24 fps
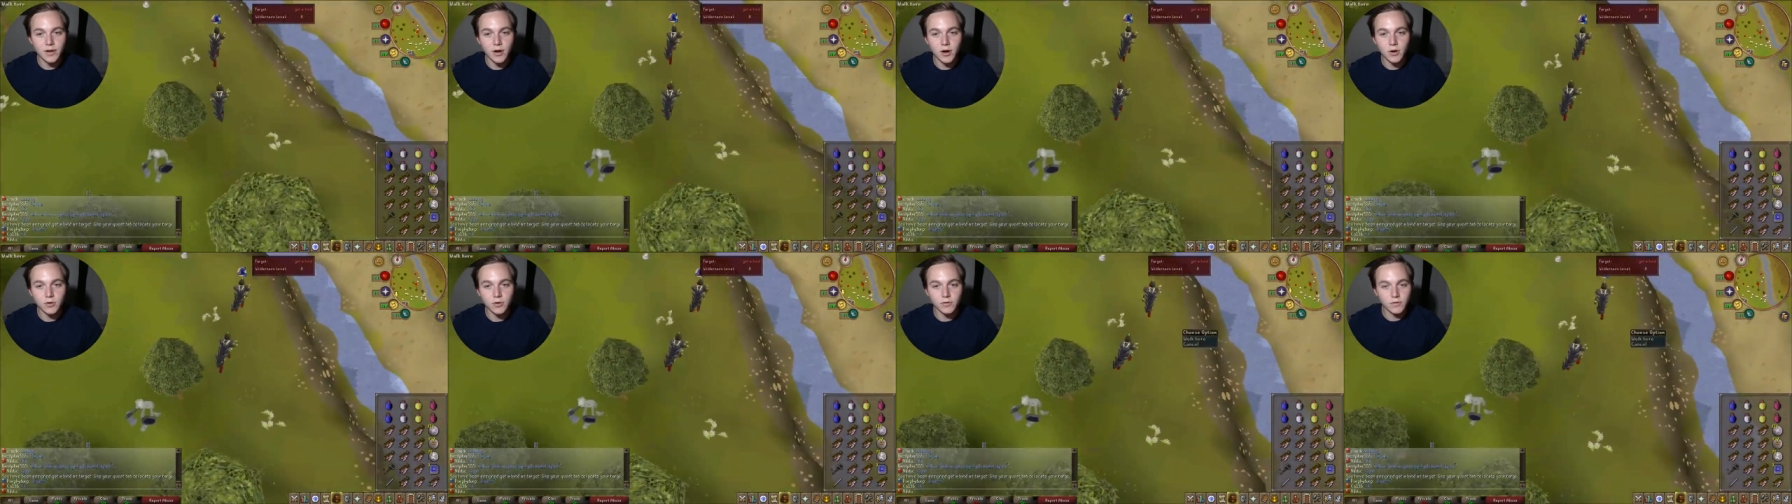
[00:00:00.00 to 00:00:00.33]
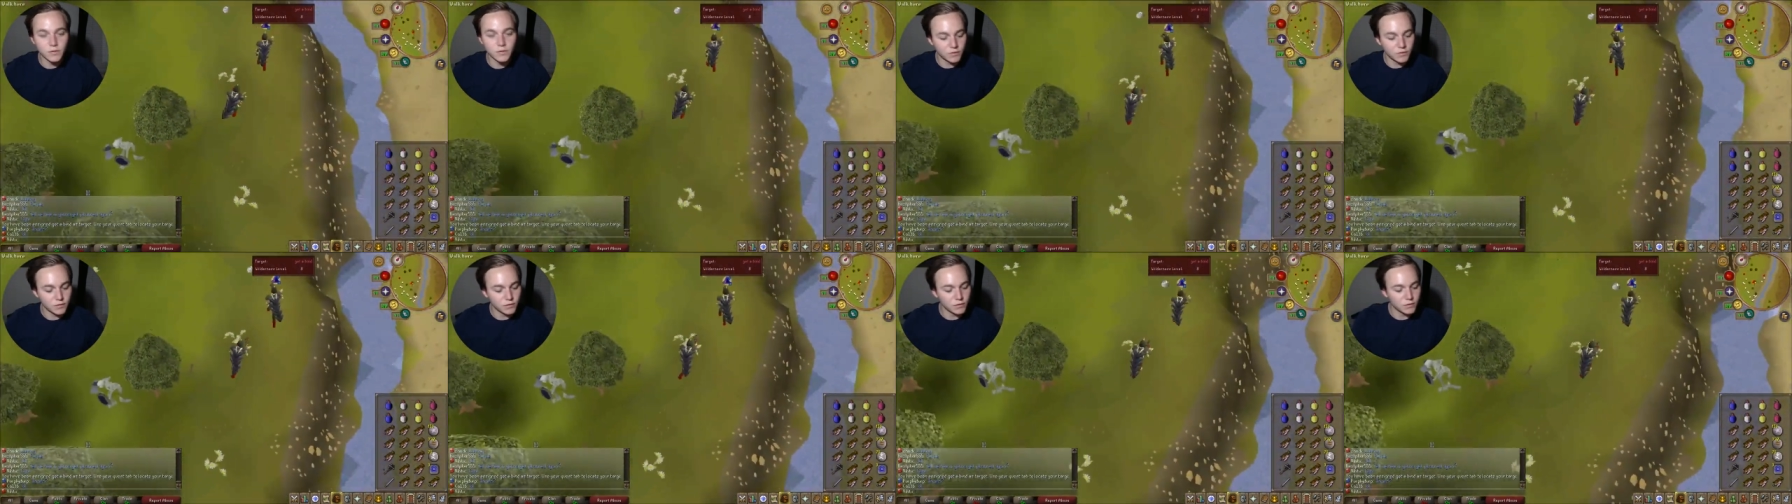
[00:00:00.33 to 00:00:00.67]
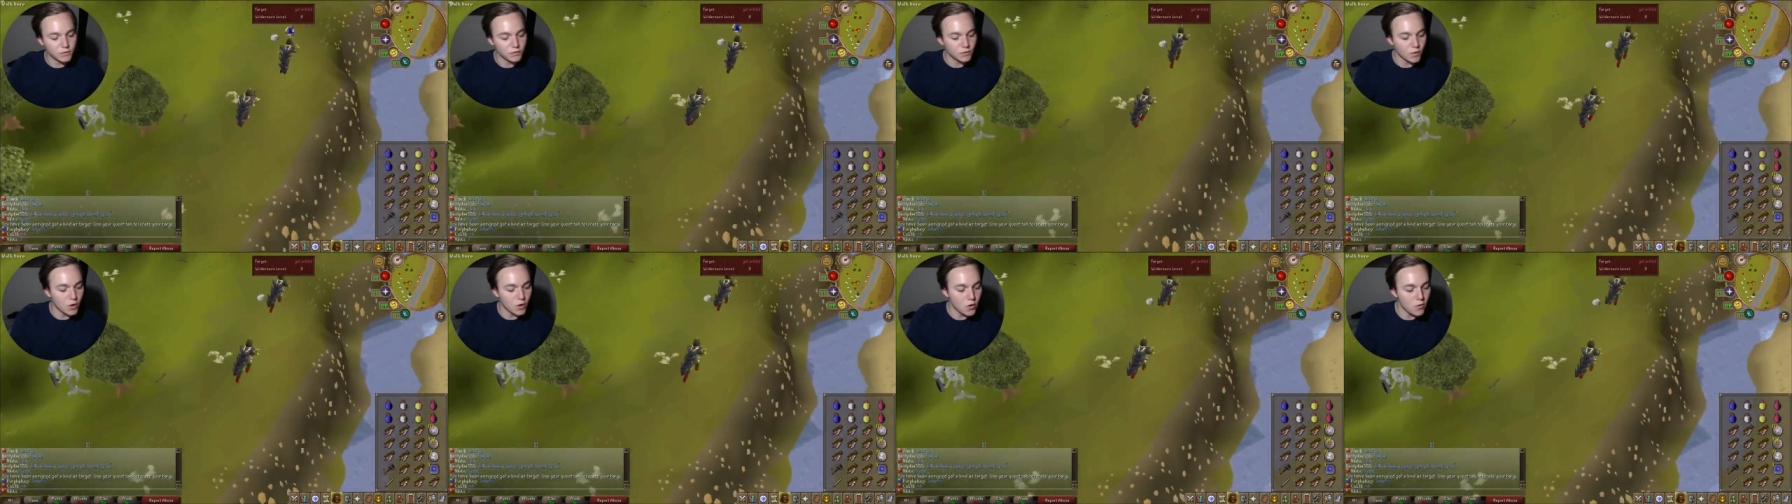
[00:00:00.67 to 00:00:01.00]
Oh,
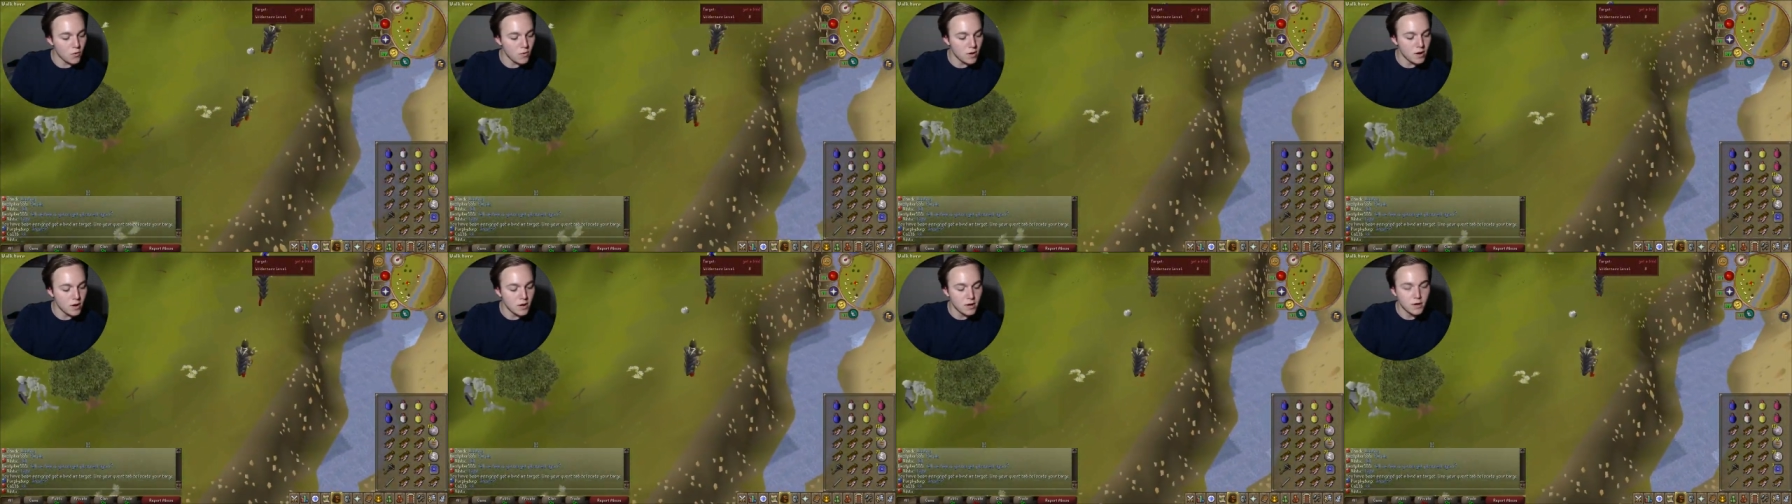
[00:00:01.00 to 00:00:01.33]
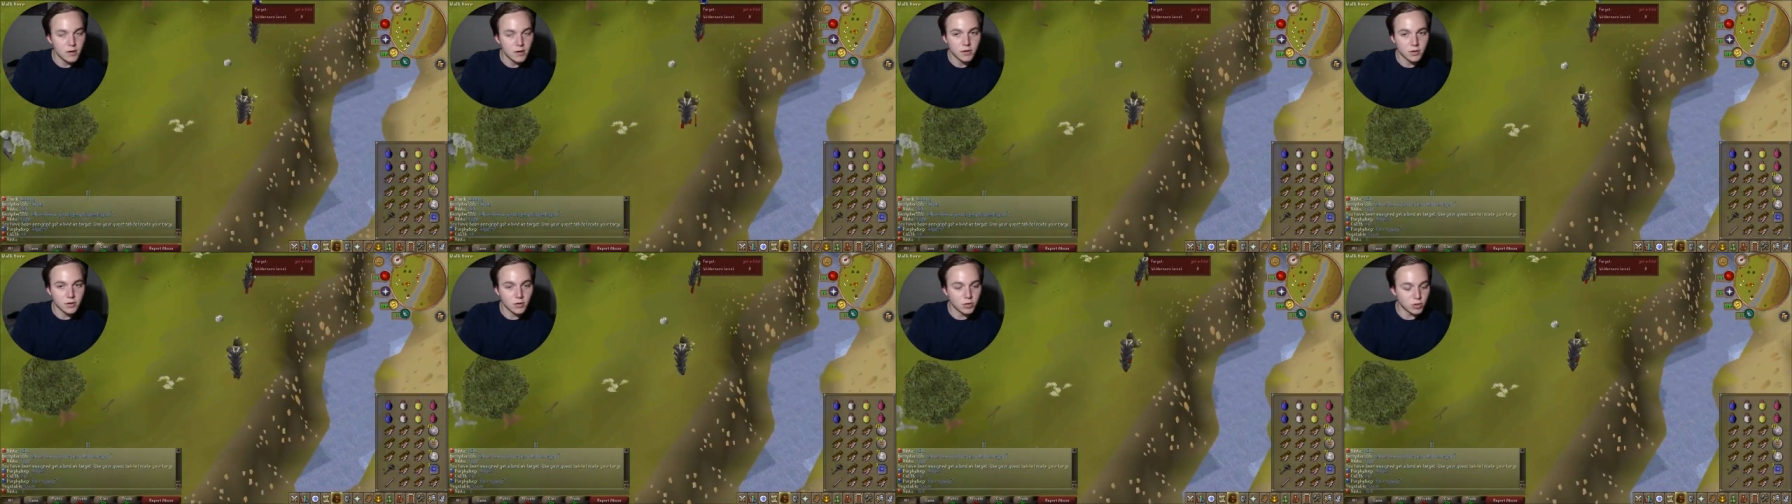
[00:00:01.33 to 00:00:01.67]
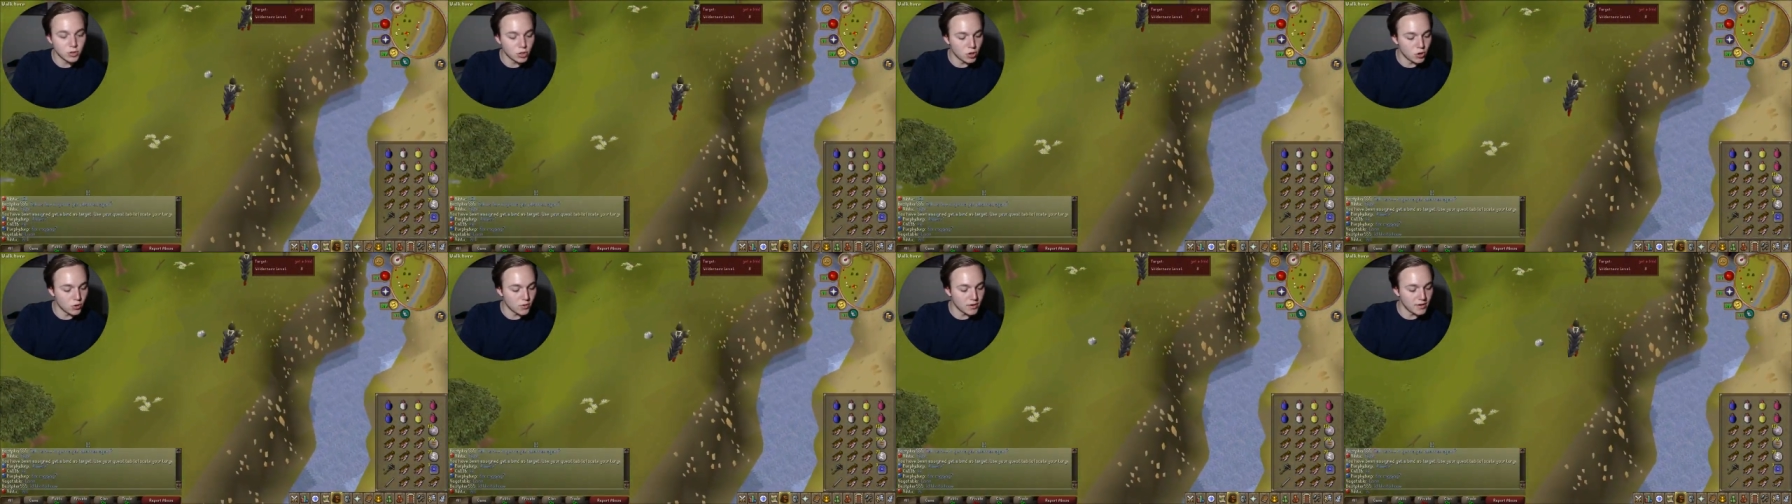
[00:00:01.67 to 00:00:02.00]
so
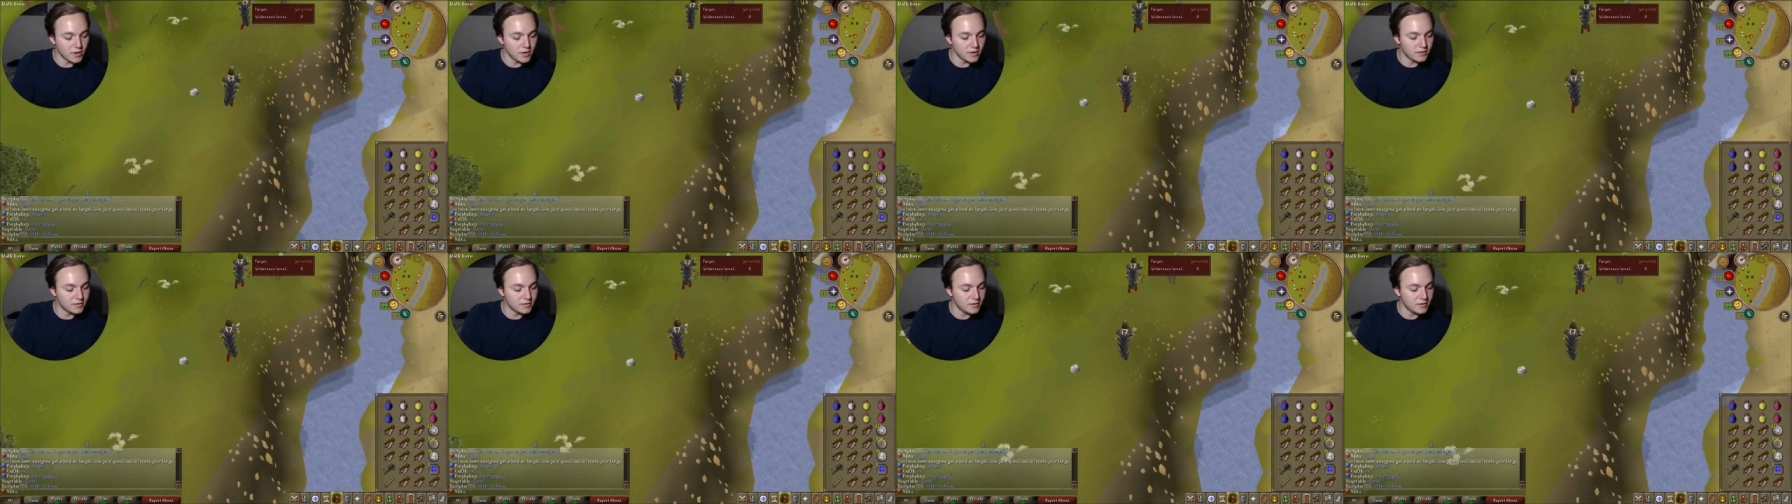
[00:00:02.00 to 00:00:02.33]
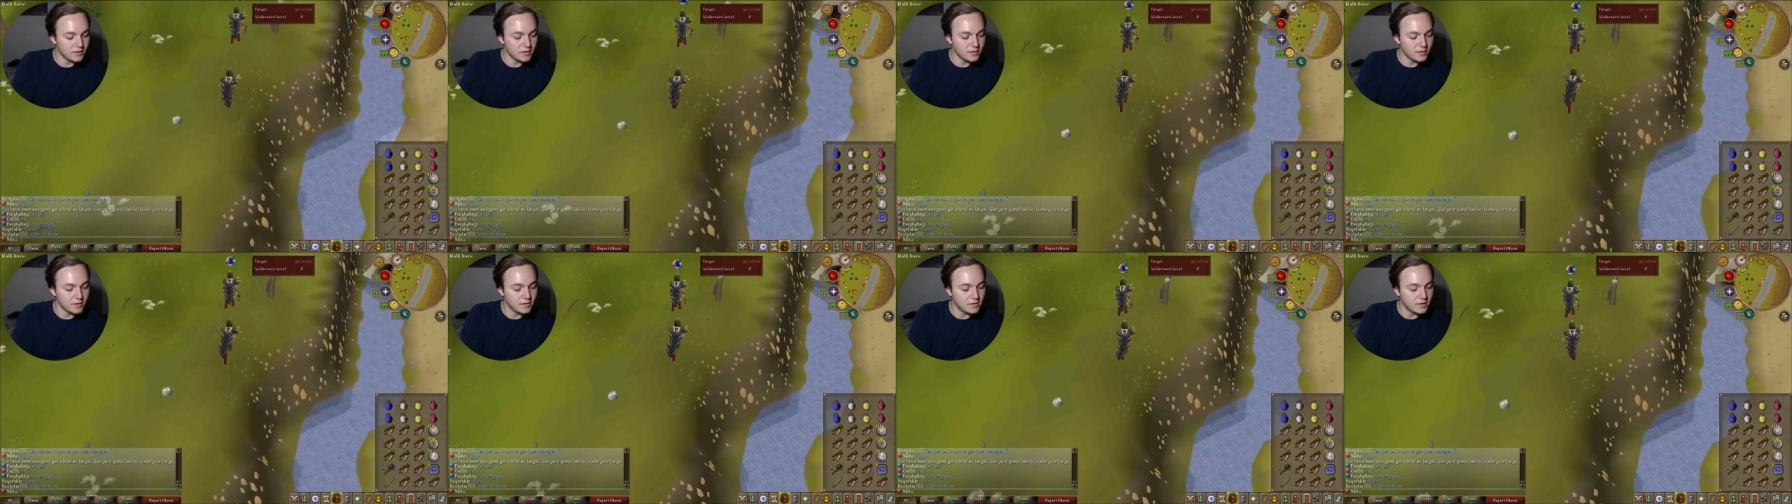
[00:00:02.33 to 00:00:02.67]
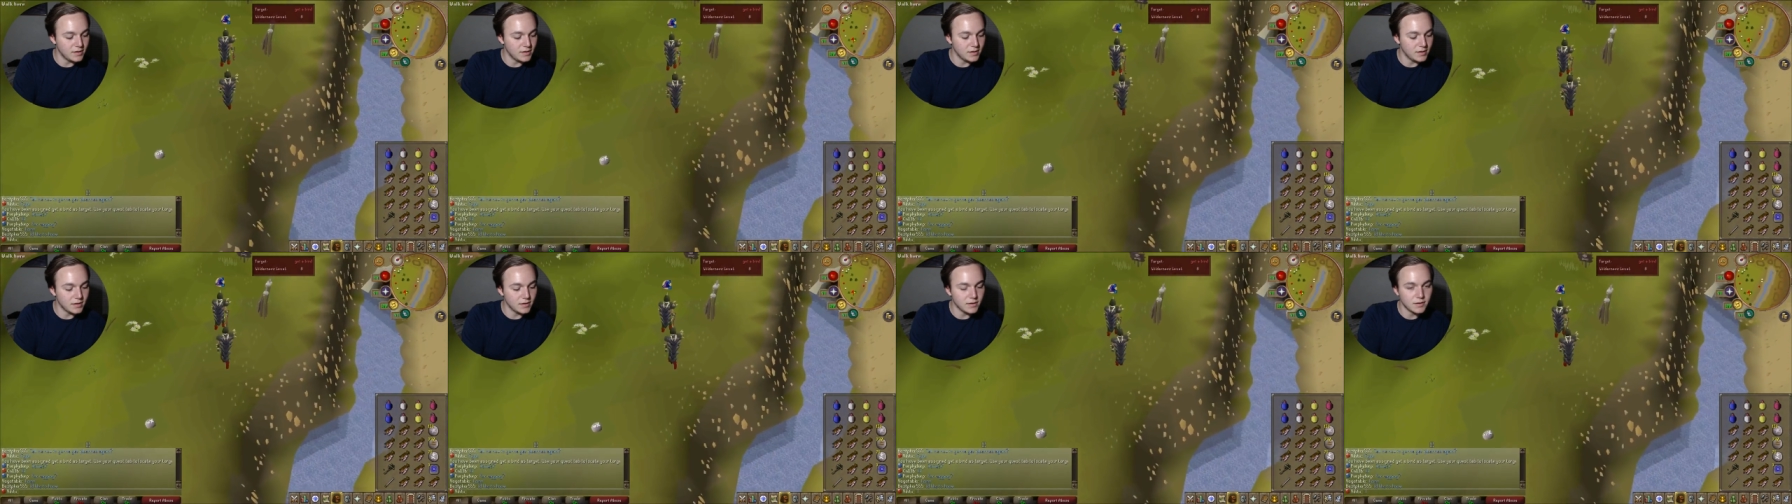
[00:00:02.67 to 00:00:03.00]
glorious
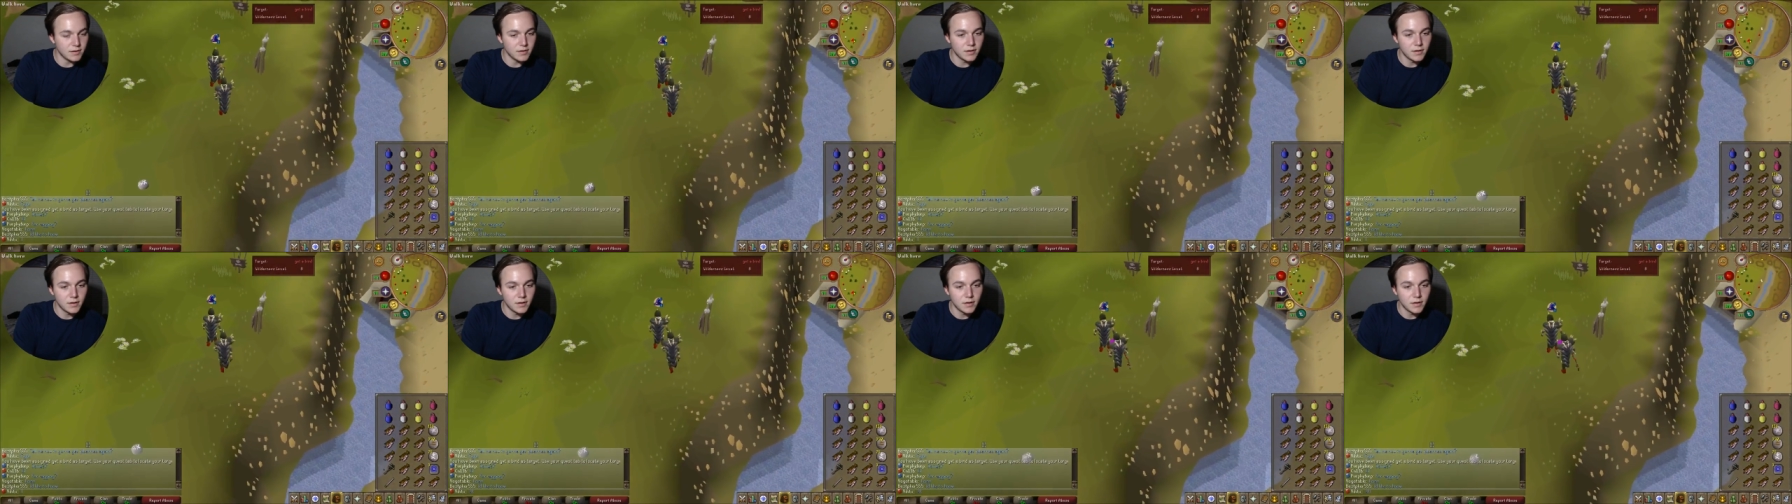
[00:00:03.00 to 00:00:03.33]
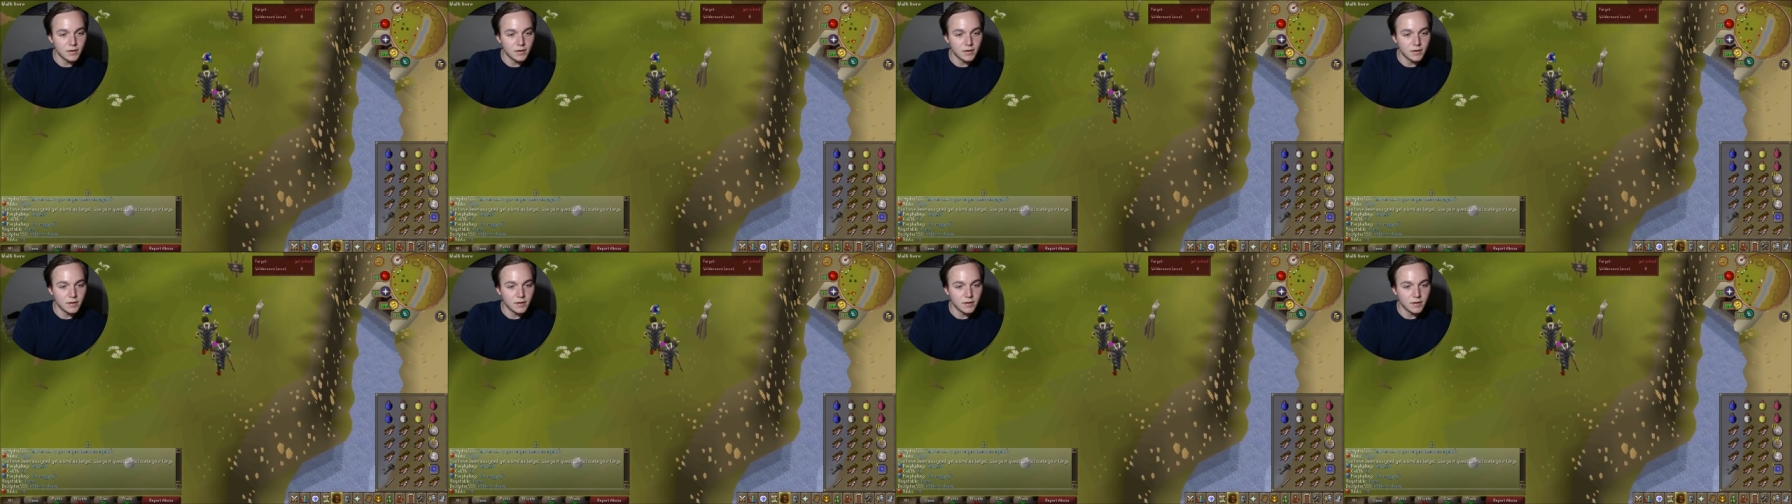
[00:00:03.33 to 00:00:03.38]
indeed.